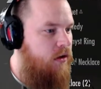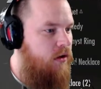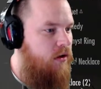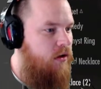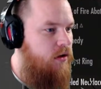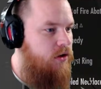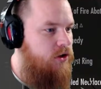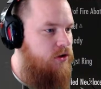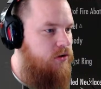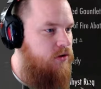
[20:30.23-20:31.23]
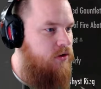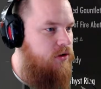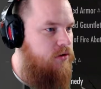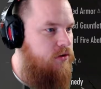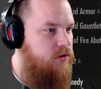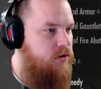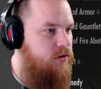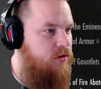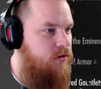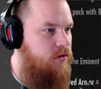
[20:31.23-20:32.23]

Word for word: Uh, shield, shield, shield.